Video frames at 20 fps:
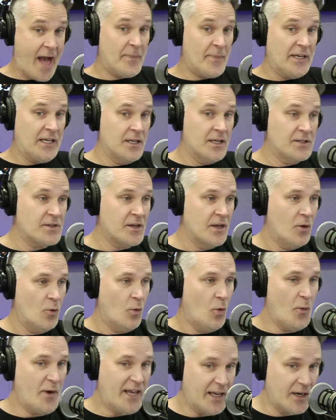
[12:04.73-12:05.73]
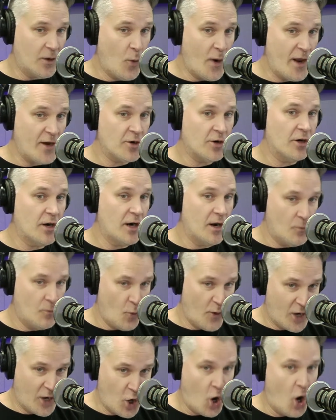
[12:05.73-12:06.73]
is when we get a winner and
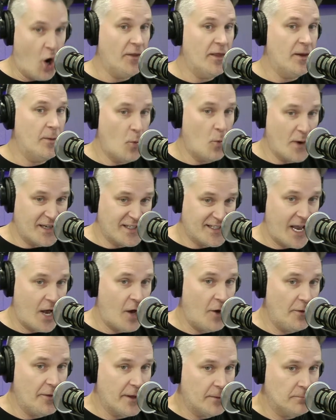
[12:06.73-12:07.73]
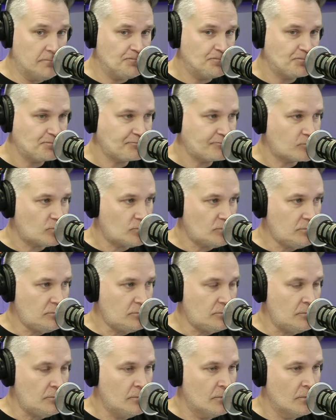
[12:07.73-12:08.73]
we call them and we tell them,
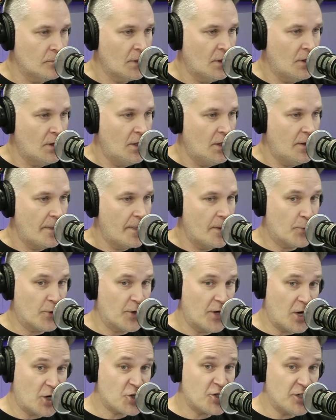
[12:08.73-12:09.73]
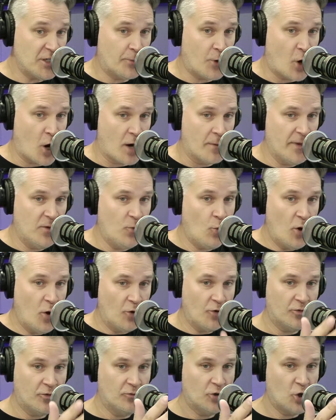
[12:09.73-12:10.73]
the production department
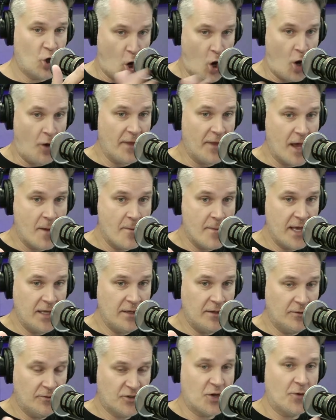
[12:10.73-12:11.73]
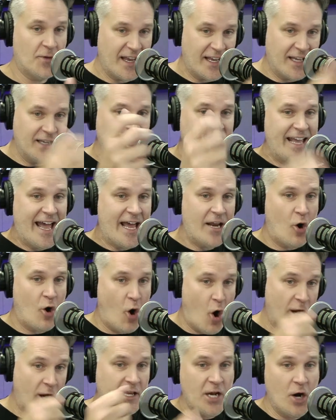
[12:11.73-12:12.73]
will call them and so they can get
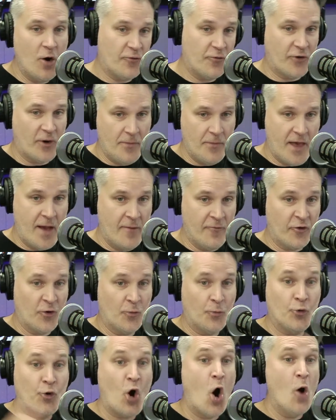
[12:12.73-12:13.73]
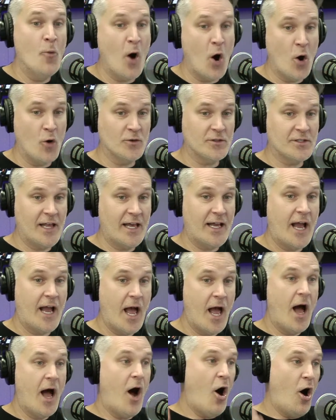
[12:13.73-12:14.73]
audio from them for promos. Like,
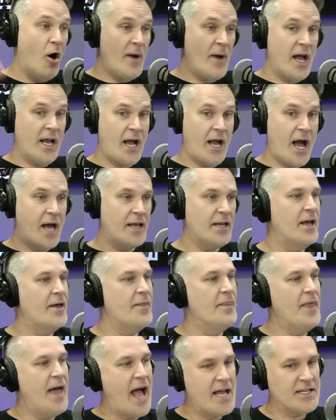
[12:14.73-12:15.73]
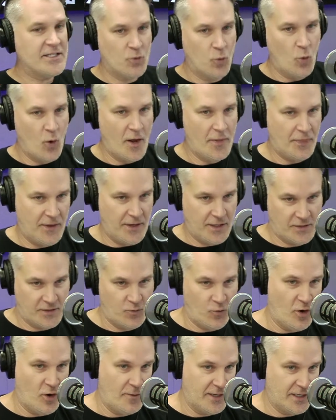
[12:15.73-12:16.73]
oh my God, that's what this
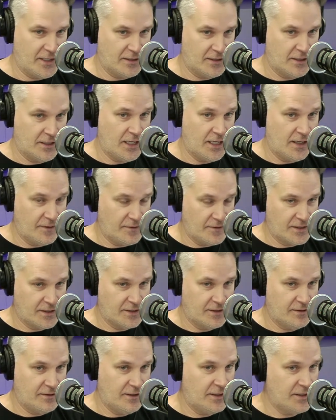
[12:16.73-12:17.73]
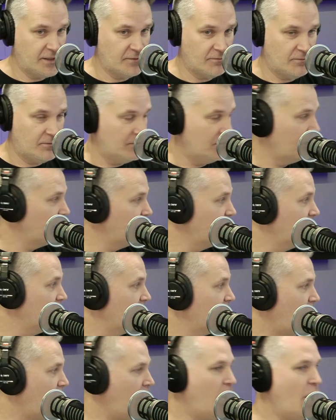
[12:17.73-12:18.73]
woman gives in.
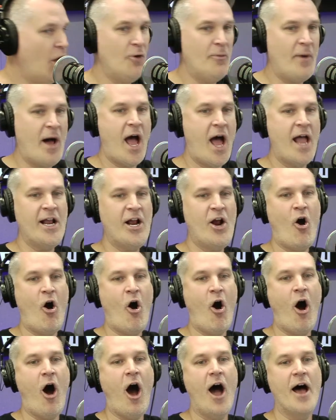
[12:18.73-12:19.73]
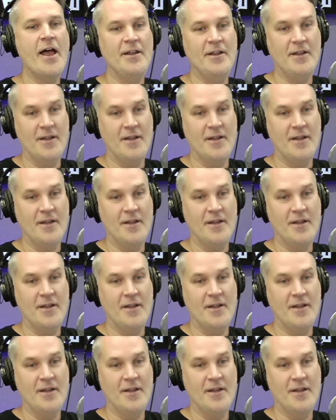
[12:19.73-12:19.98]
Oh my God.